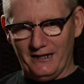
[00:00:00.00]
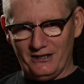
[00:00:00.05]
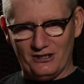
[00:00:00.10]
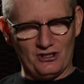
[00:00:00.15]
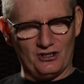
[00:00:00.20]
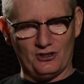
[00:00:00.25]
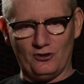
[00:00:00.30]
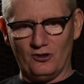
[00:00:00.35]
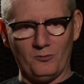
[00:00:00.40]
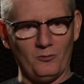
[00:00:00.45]
He
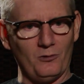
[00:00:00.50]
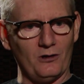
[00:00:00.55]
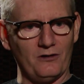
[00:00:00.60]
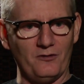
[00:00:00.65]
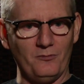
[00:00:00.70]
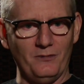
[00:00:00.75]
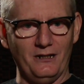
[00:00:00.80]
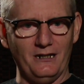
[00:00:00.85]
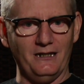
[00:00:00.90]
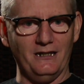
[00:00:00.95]
just showed up at one of
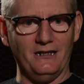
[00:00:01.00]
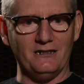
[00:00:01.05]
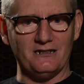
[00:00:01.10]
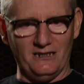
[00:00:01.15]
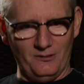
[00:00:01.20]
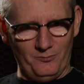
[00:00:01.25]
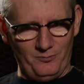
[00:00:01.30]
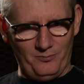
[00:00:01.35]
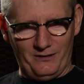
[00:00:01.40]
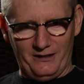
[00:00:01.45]
our meetings,
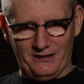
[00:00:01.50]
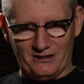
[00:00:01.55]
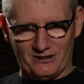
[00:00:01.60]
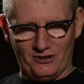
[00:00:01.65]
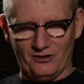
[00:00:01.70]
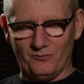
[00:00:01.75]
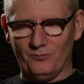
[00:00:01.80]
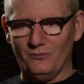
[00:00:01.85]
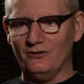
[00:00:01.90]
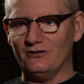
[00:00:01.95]
and he plays
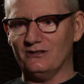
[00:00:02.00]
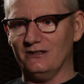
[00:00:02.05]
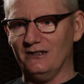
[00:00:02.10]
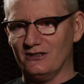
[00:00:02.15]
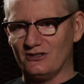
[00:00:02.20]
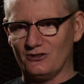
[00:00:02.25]
good music.